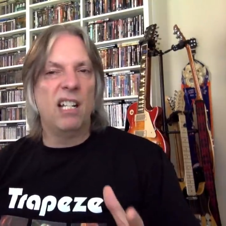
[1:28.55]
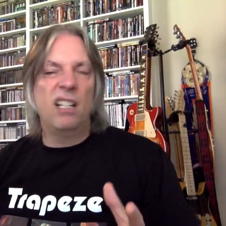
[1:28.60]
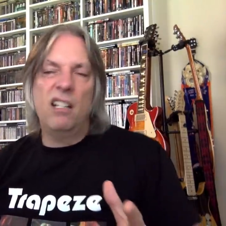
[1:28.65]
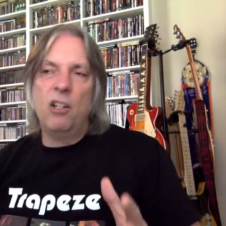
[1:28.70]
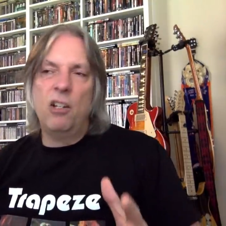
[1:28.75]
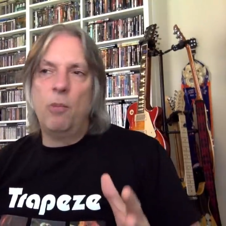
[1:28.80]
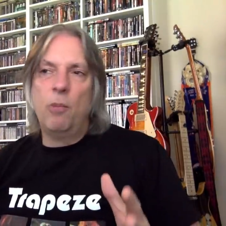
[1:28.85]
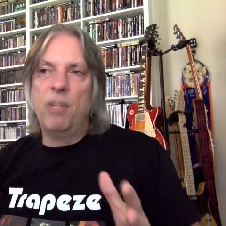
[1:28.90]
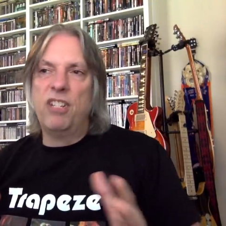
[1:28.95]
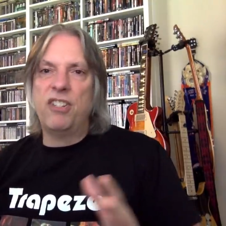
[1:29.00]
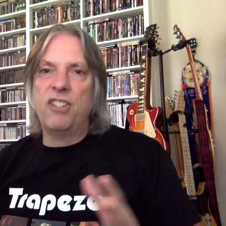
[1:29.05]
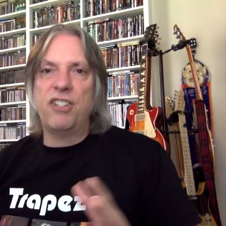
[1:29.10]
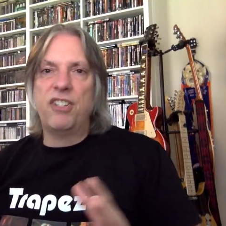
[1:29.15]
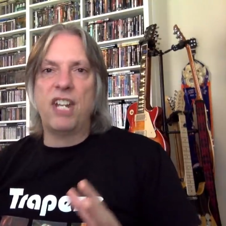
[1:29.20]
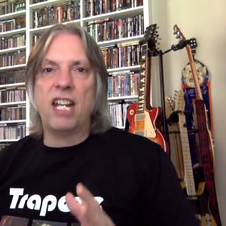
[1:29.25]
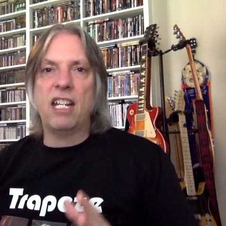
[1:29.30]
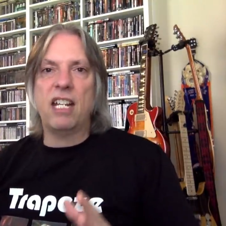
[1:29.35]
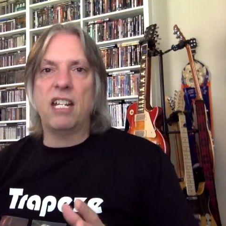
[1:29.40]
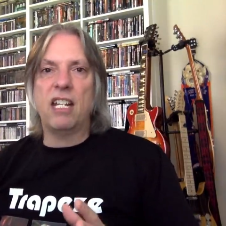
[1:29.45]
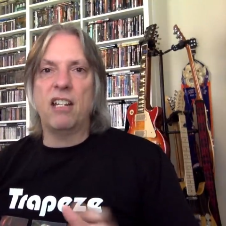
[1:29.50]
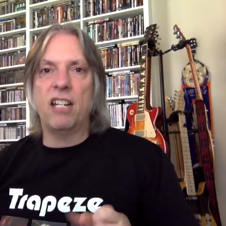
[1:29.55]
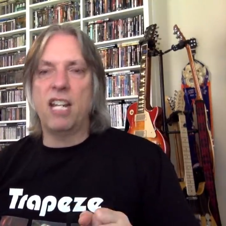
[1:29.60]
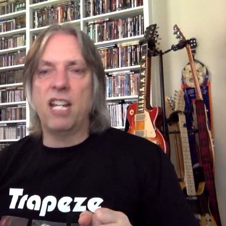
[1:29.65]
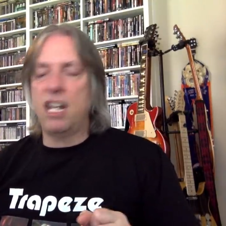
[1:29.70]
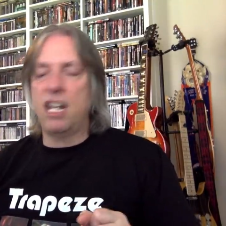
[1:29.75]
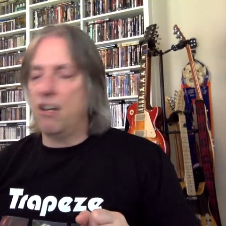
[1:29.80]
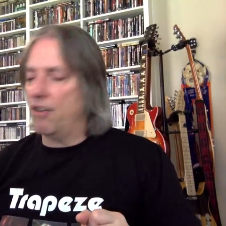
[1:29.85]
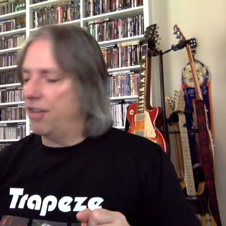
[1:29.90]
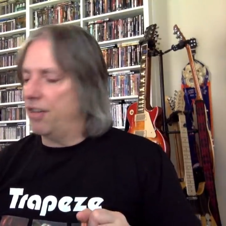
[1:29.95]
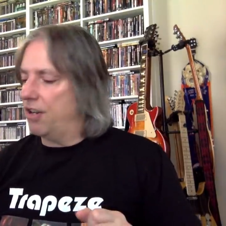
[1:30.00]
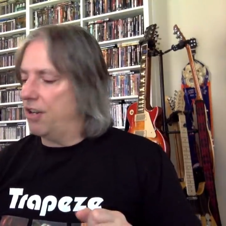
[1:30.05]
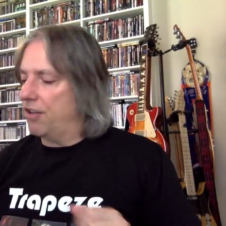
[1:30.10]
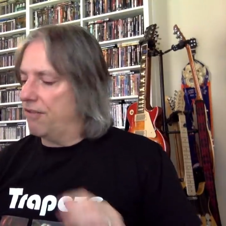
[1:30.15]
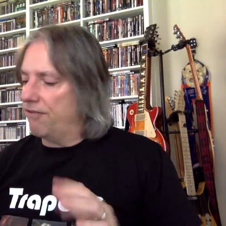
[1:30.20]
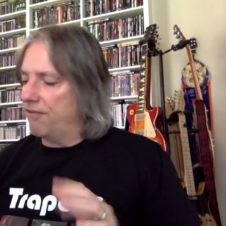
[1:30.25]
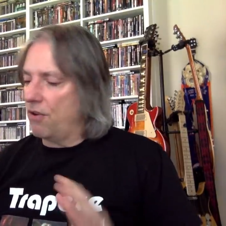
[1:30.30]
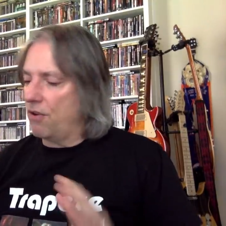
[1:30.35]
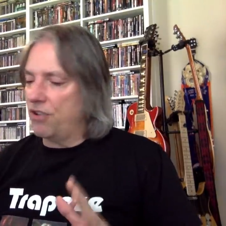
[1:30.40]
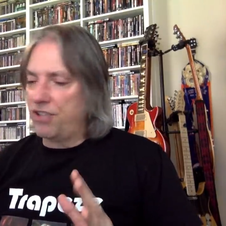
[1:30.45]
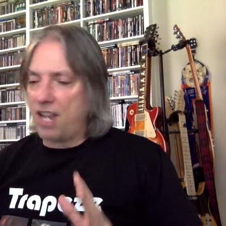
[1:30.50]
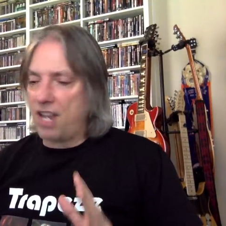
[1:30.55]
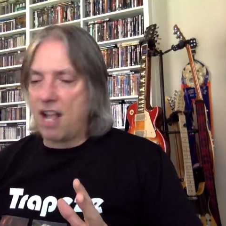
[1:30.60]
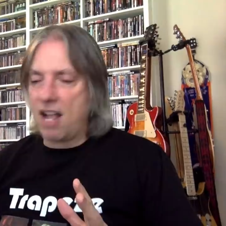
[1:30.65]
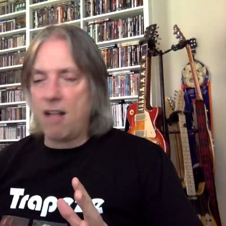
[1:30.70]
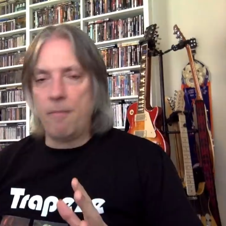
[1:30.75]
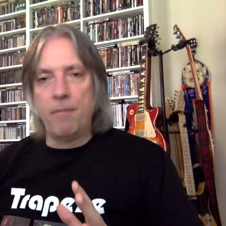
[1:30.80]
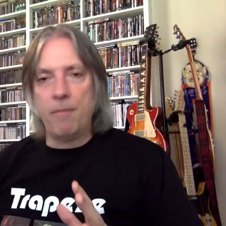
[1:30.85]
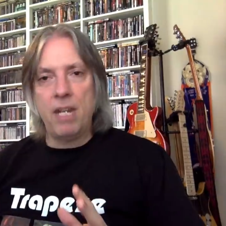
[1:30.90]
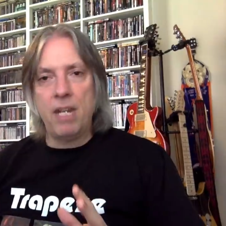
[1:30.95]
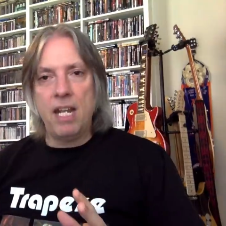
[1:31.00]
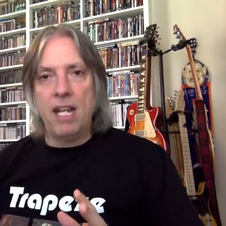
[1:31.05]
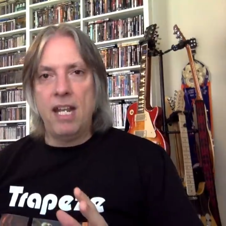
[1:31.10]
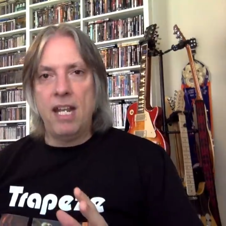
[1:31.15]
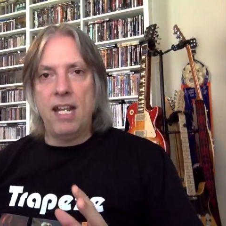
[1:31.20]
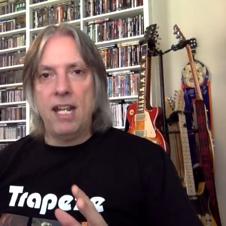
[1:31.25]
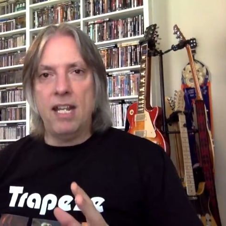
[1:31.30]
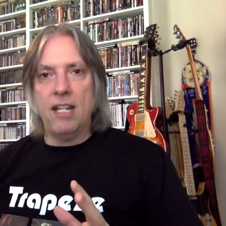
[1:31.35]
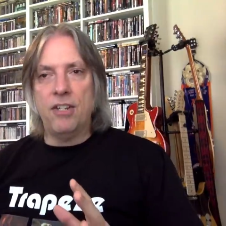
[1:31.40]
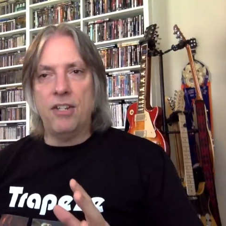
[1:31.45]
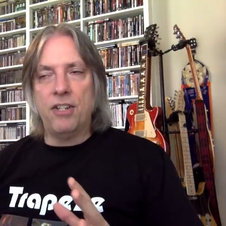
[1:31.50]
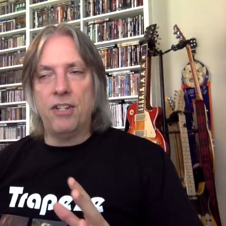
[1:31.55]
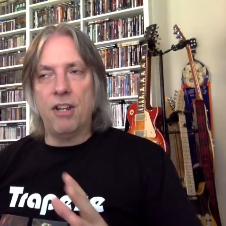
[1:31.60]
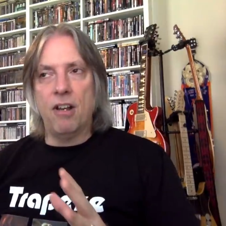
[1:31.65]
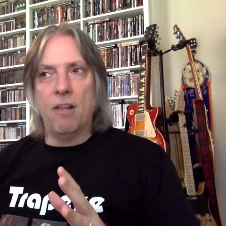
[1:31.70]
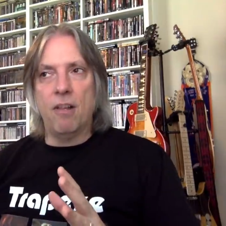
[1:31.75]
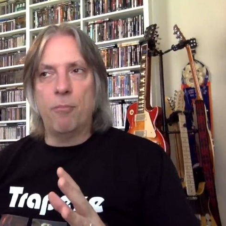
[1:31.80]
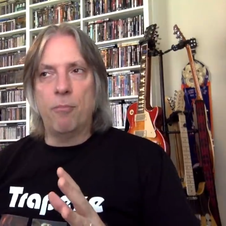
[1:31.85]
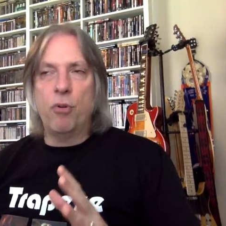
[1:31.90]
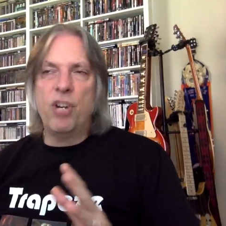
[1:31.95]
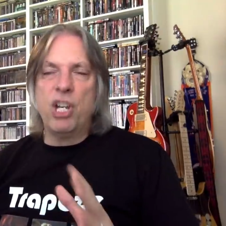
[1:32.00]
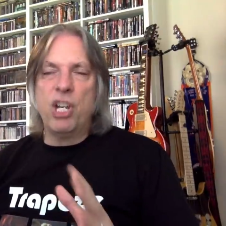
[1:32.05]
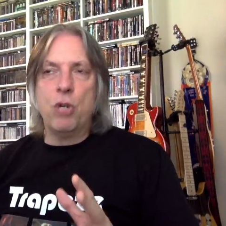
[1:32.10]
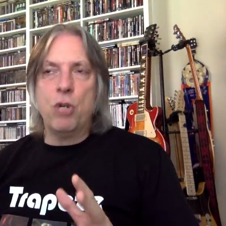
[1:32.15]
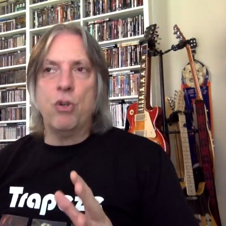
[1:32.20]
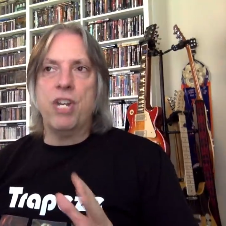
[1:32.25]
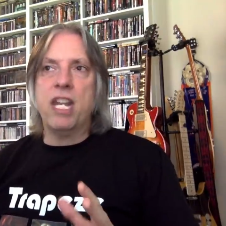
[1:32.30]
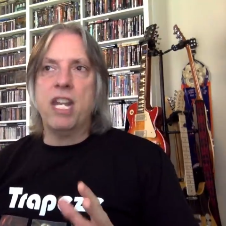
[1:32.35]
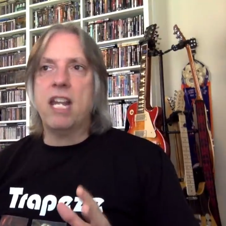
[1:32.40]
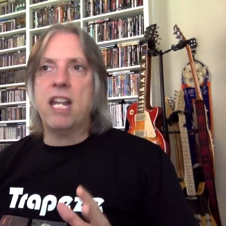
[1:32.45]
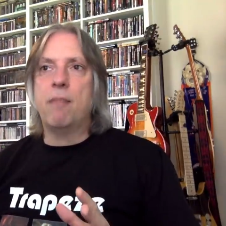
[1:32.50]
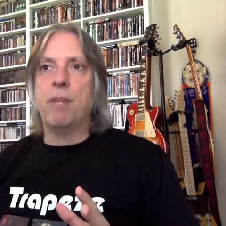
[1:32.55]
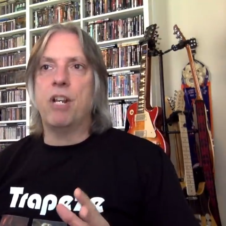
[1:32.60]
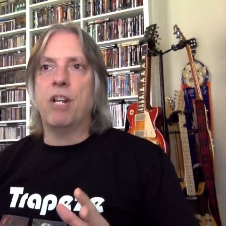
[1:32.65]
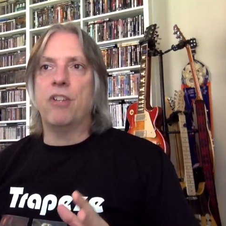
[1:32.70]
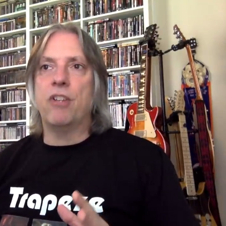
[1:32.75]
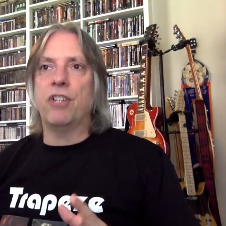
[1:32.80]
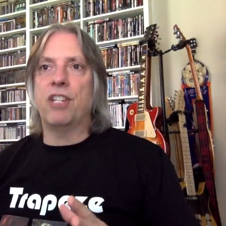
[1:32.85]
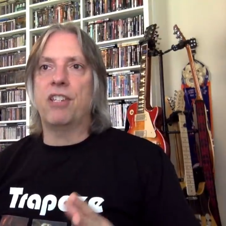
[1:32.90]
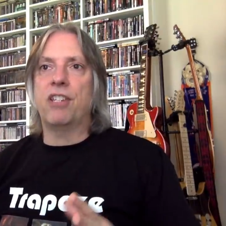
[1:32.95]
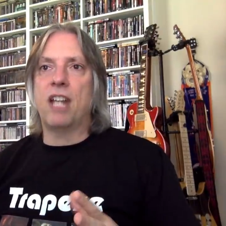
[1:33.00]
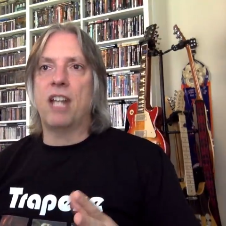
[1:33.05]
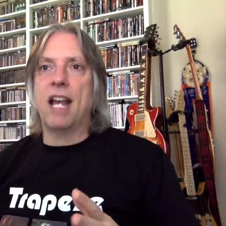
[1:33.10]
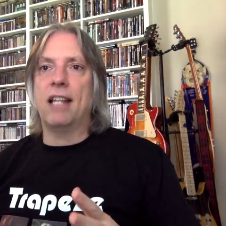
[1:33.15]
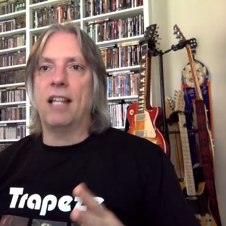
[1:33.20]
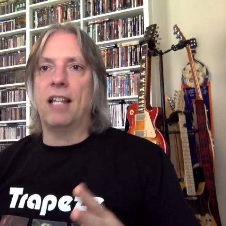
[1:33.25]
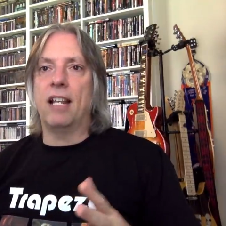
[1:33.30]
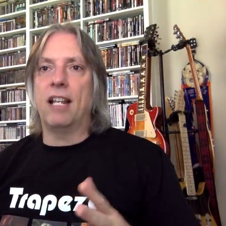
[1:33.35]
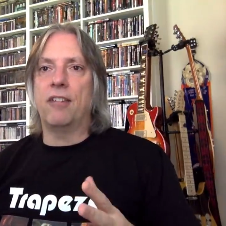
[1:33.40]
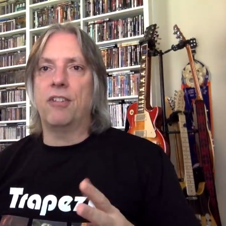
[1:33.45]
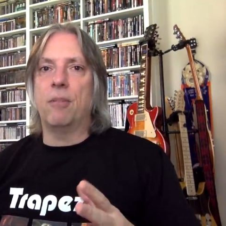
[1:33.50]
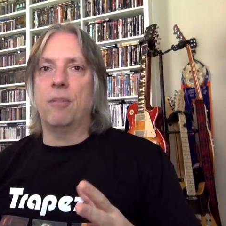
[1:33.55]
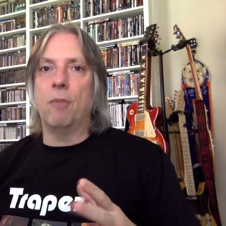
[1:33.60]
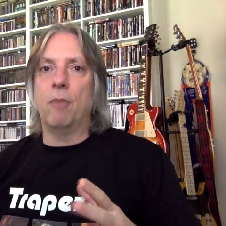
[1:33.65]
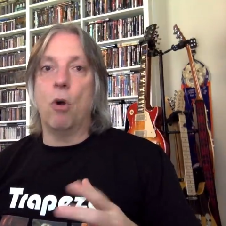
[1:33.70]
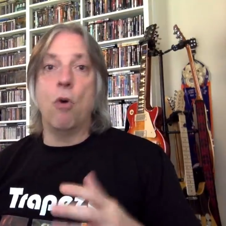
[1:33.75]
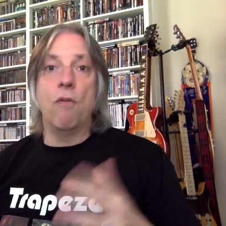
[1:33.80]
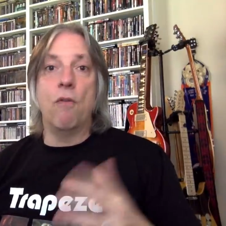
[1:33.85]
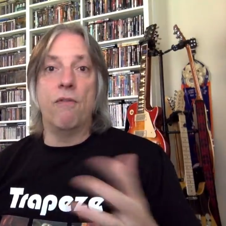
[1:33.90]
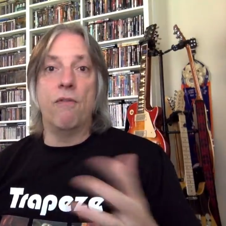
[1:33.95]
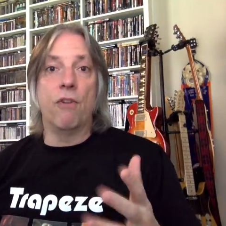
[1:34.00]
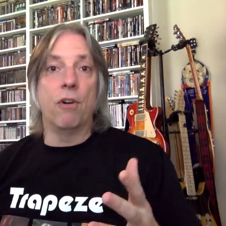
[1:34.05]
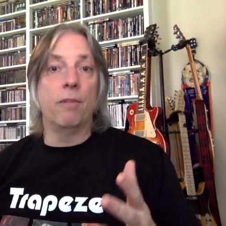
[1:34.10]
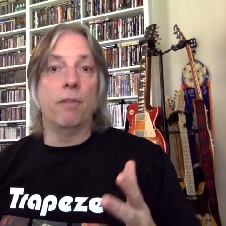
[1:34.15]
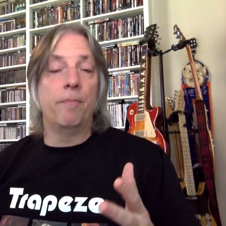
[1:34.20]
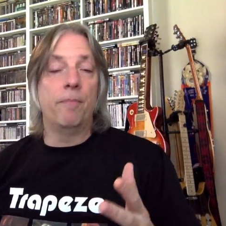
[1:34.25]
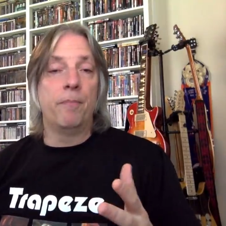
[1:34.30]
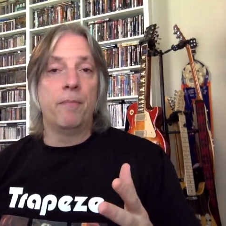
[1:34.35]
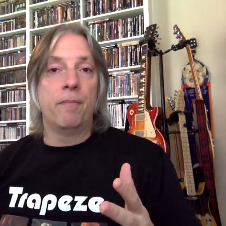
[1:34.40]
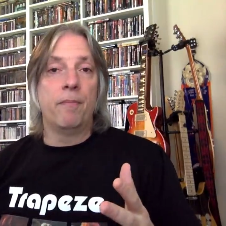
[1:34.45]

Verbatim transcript: Little bits of psychedelia here and there. The first album is uh, pretty unique because it's got like some overt